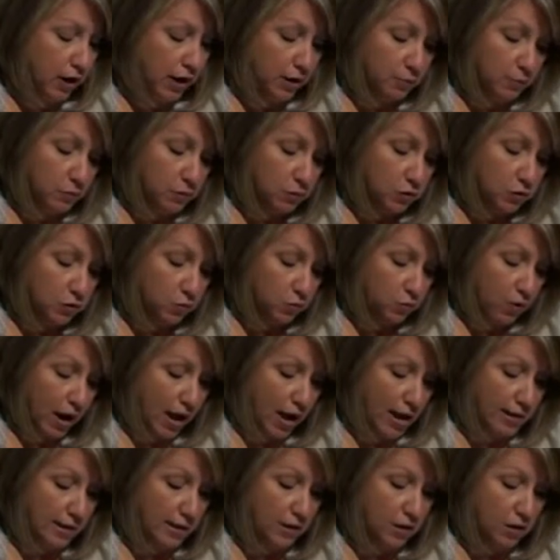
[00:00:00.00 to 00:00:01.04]
You're able
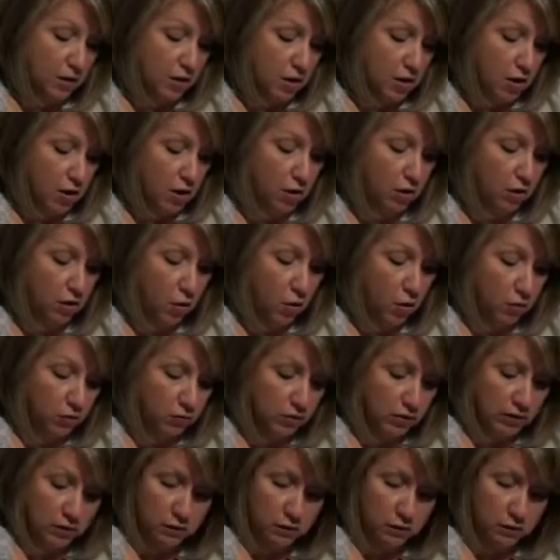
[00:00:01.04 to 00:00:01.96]
to ride in a car